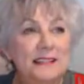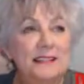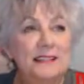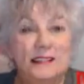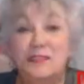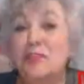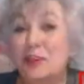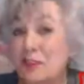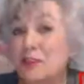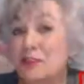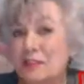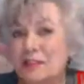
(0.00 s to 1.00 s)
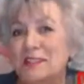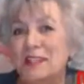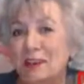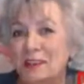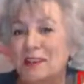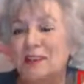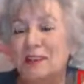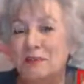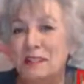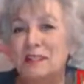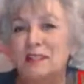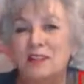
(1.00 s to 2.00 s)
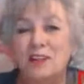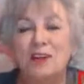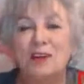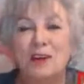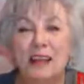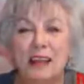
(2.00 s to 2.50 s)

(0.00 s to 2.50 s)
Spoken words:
it's very interesting out there, let me tell you.